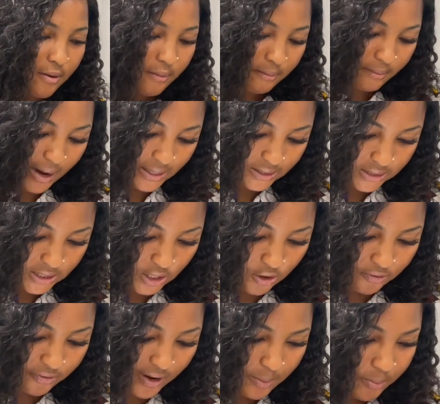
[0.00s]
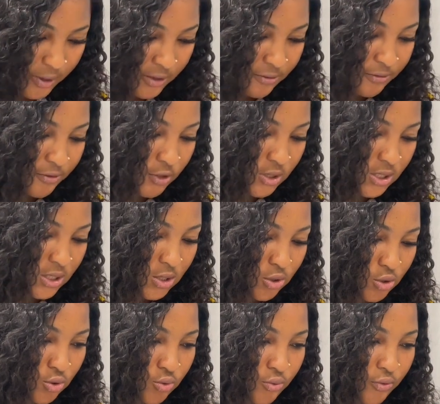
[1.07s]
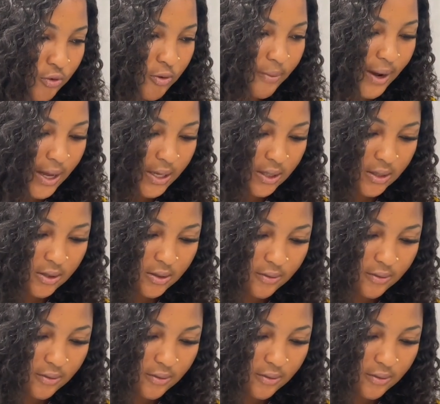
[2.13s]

Myself, I paid 462 for my